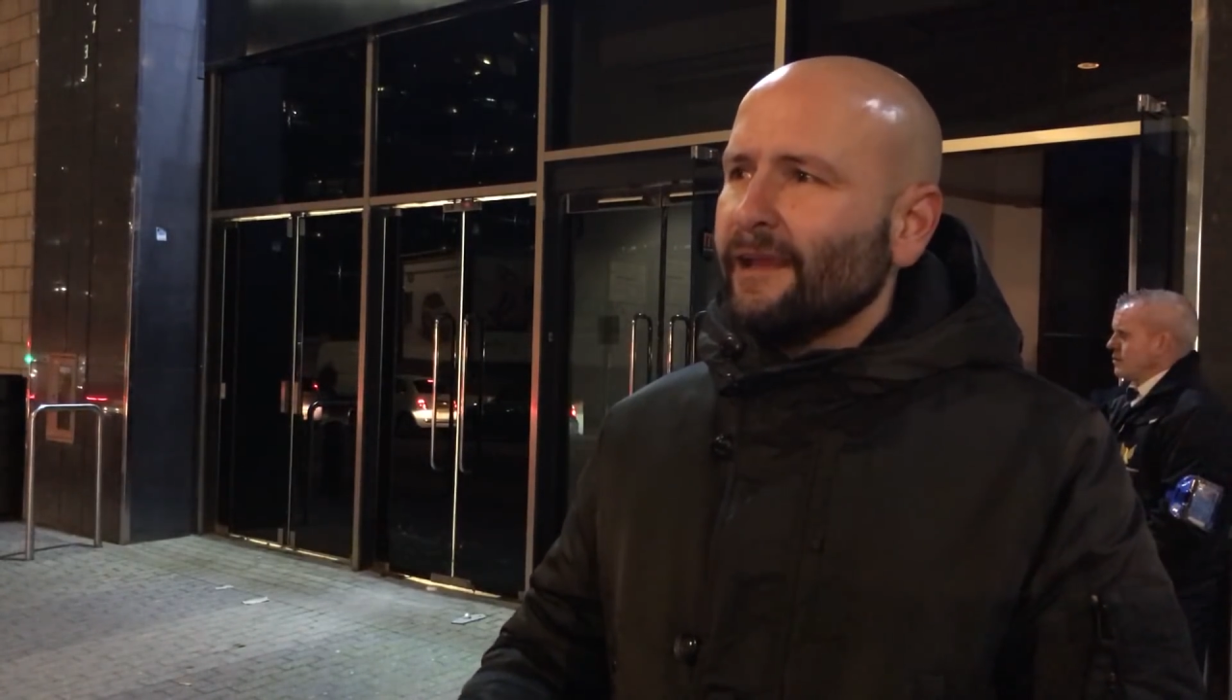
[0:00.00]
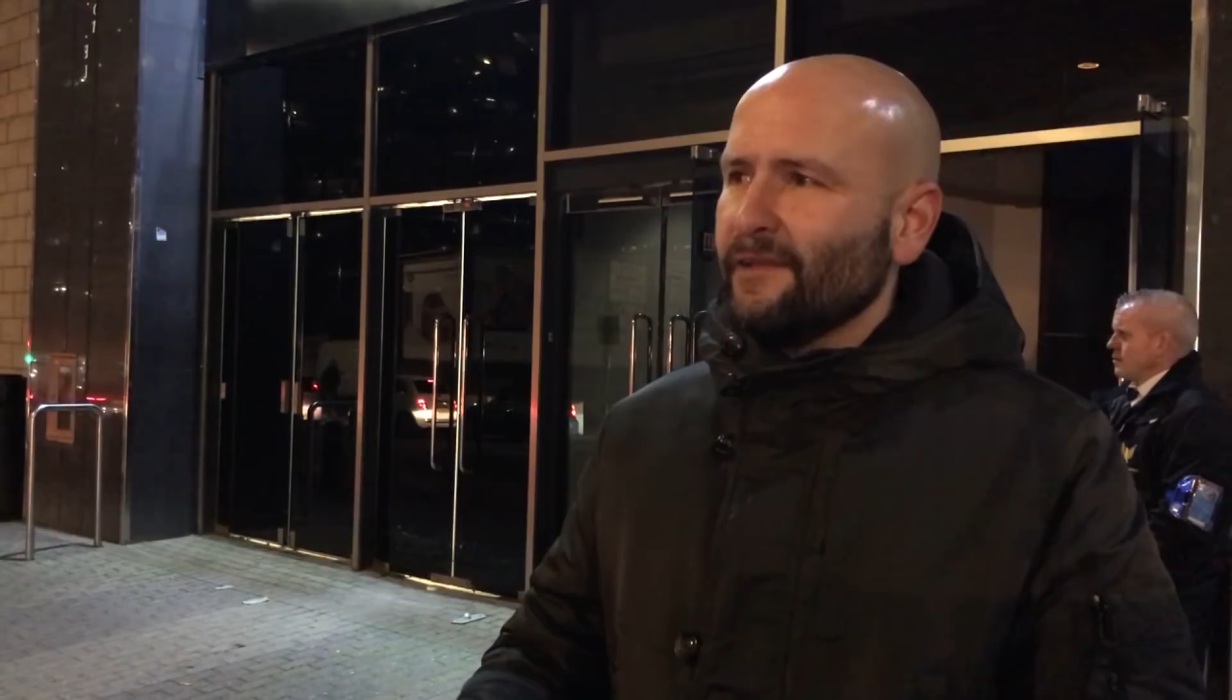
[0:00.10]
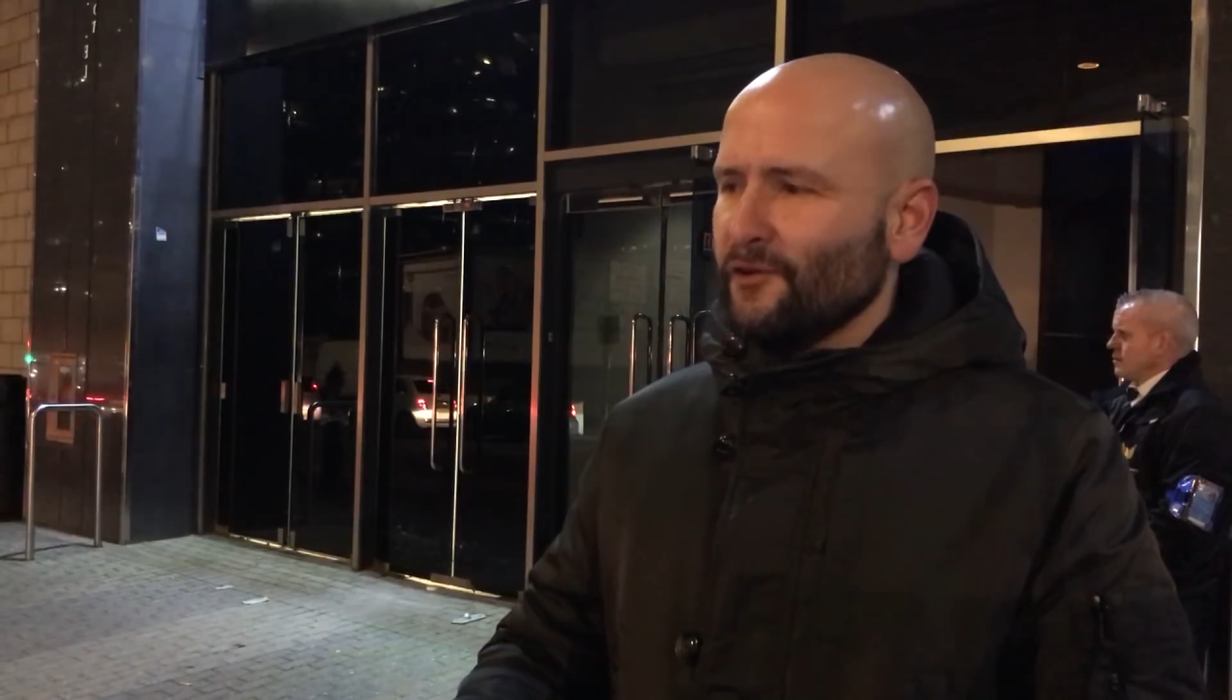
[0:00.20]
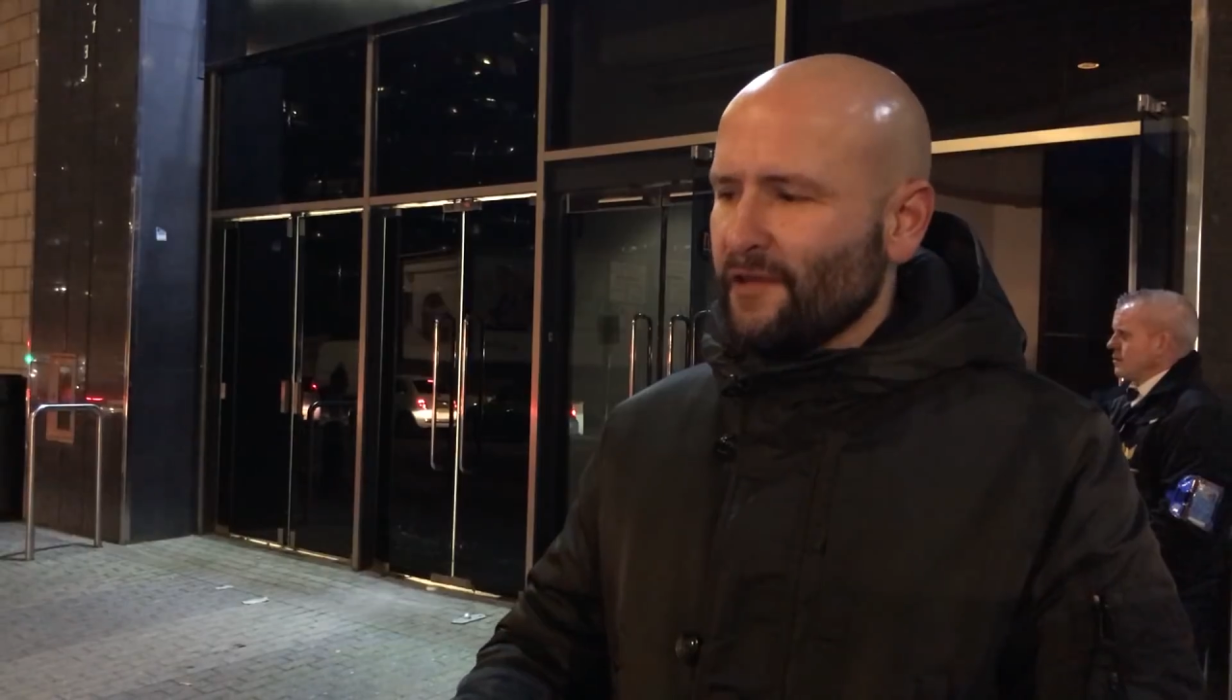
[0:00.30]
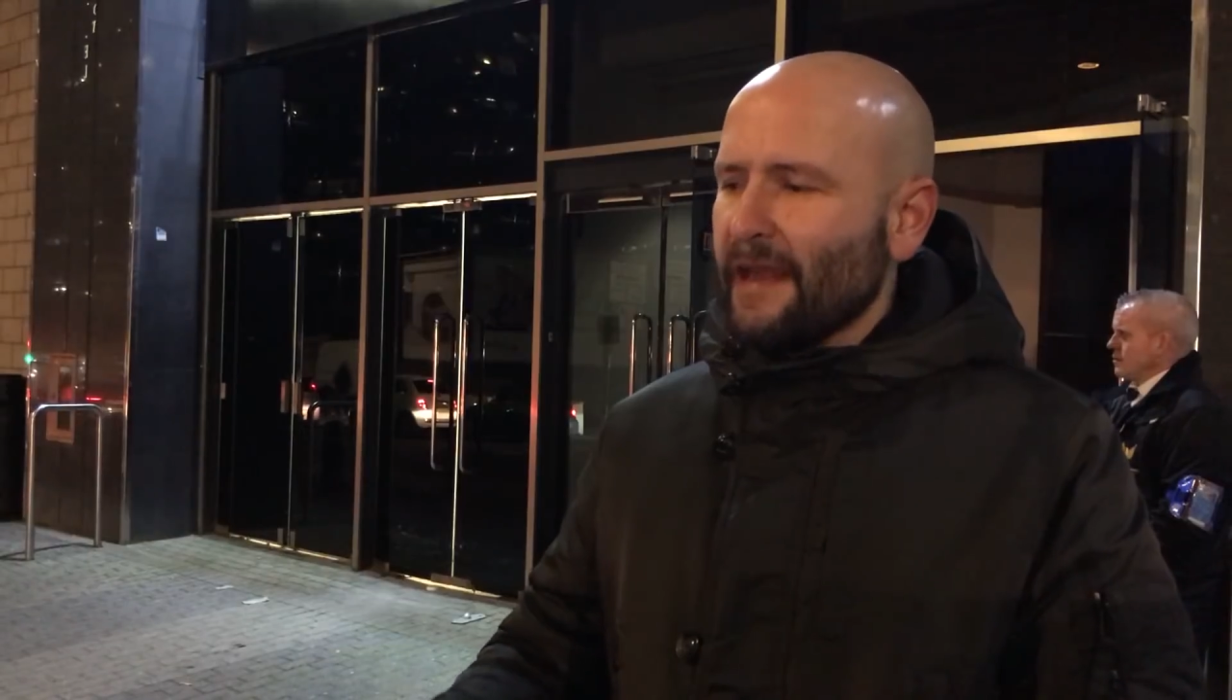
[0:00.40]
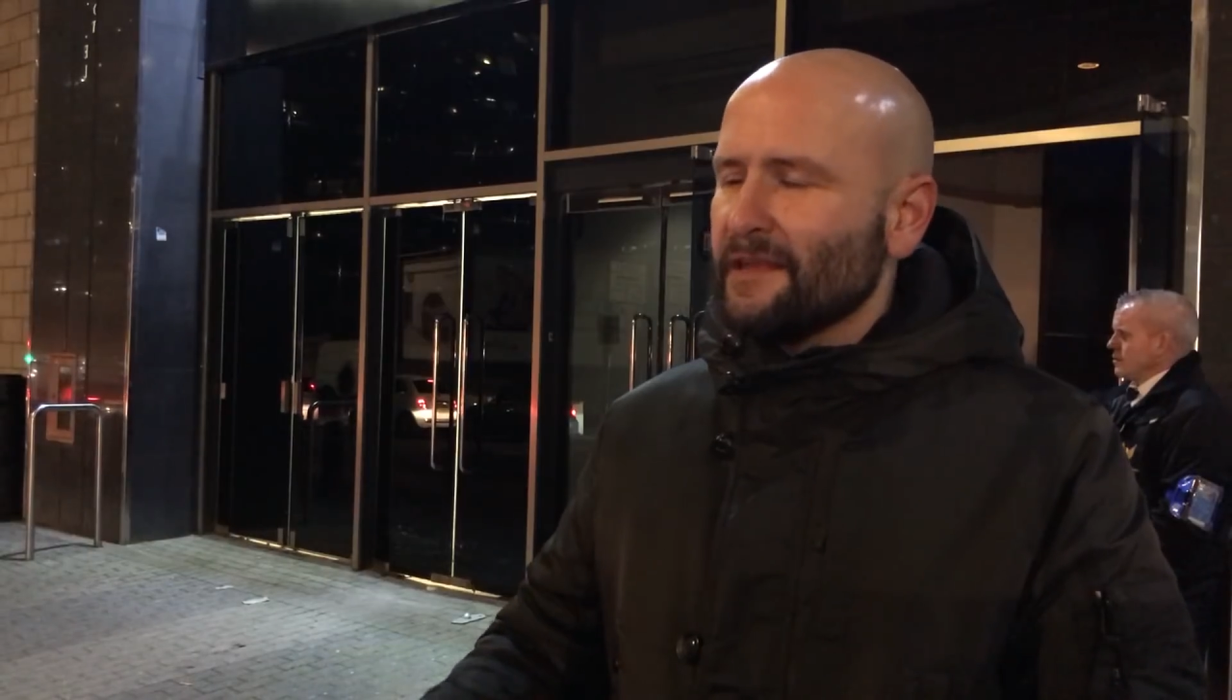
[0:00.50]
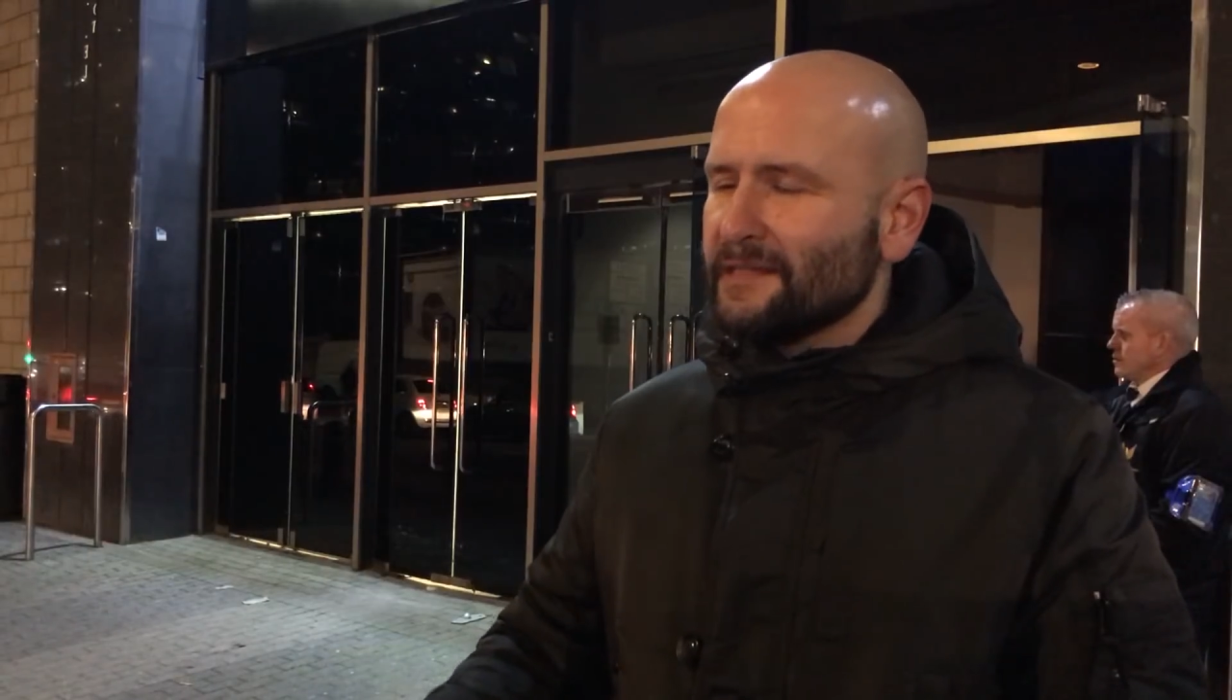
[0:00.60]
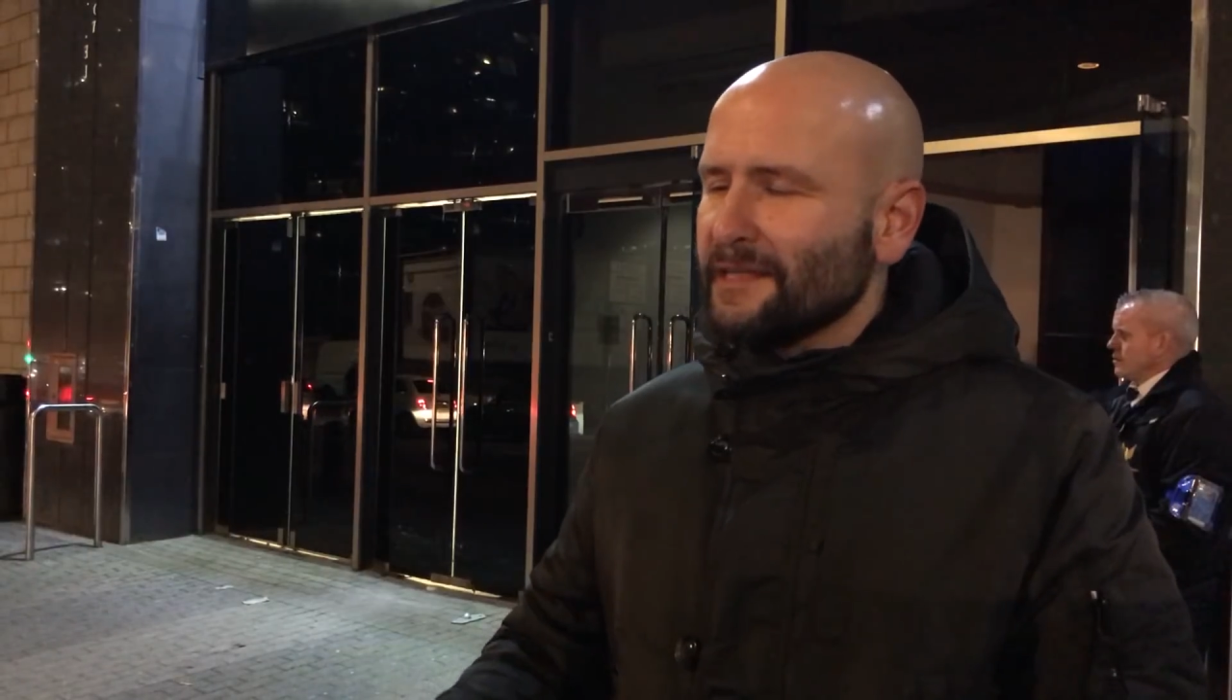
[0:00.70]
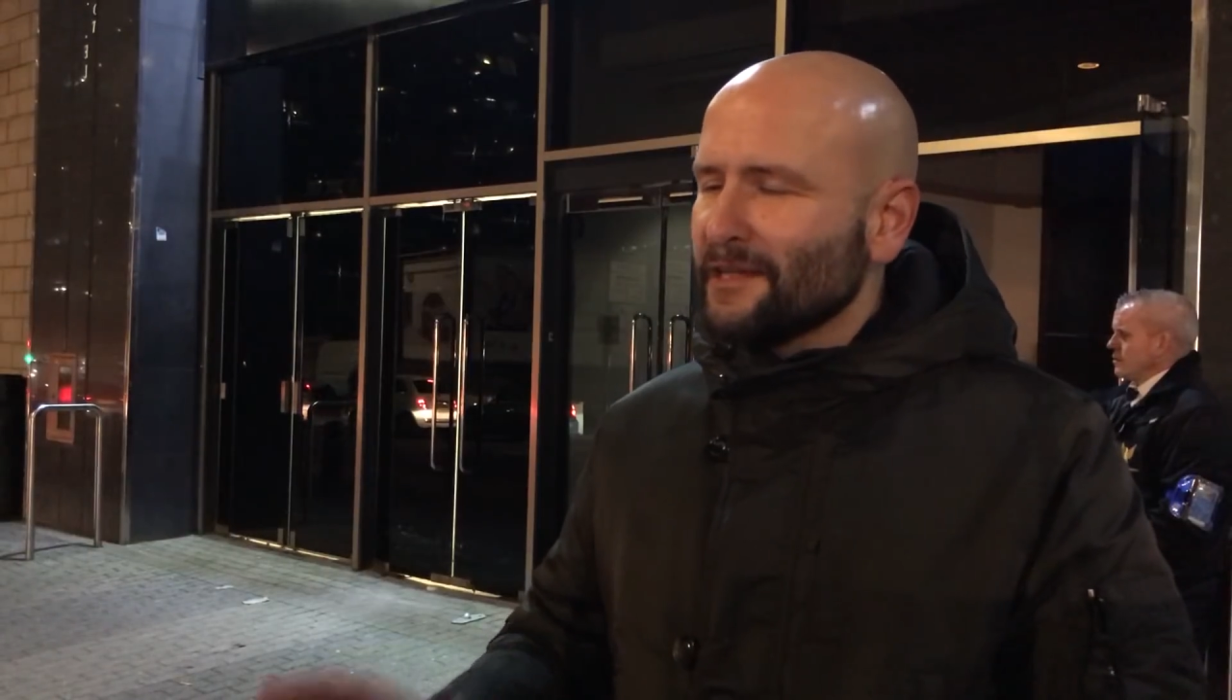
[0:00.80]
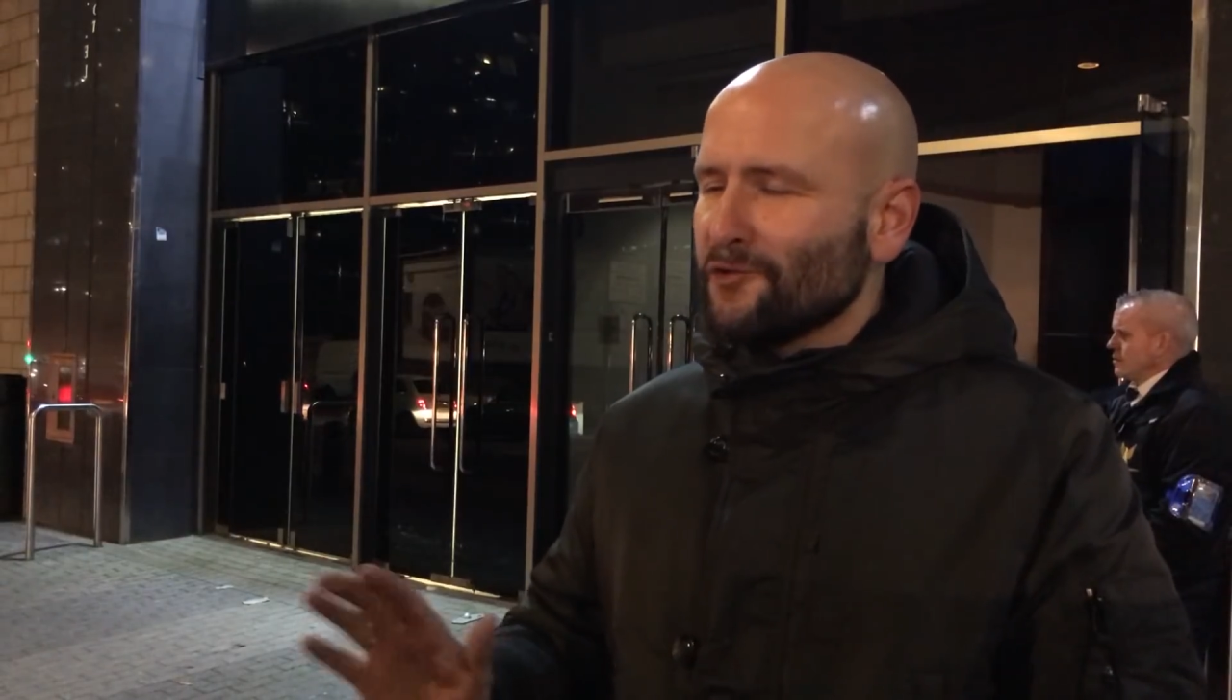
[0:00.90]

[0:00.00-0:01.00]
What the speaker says: The end of the season,